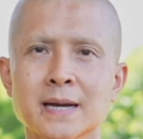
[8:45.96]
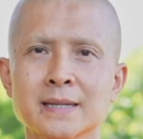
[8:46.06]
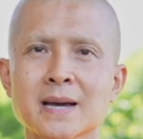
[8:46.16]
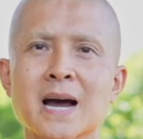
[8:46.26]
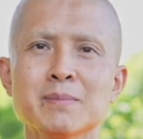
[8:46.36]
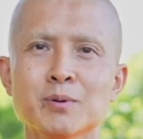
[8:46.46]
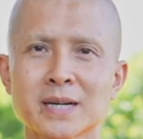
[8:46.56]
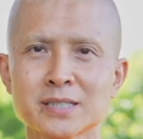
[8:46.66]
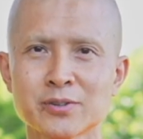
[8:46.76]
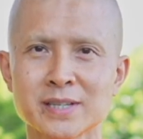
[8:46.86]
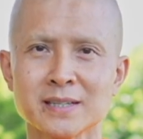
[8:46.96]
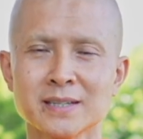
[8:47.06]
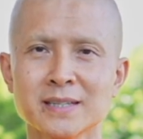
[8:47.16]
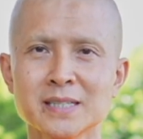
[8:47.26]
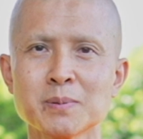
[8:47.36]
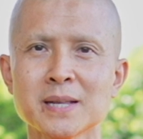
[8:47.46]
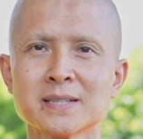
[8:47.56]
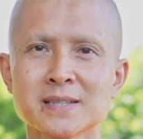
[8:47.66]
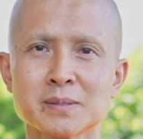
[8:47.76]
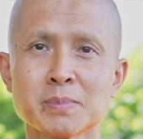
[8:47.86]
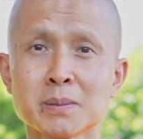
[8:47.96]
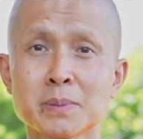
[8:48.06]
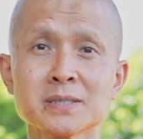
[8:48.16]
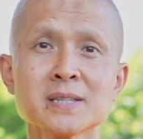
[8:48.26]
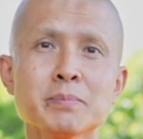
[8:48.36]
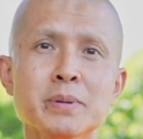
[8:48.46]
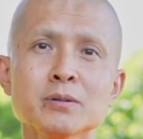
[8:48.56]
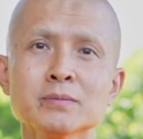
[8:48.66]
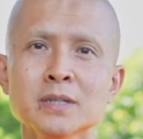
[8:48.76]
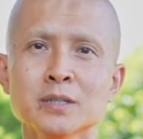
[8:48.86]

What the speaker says: At the iMonastery, this place is purposely built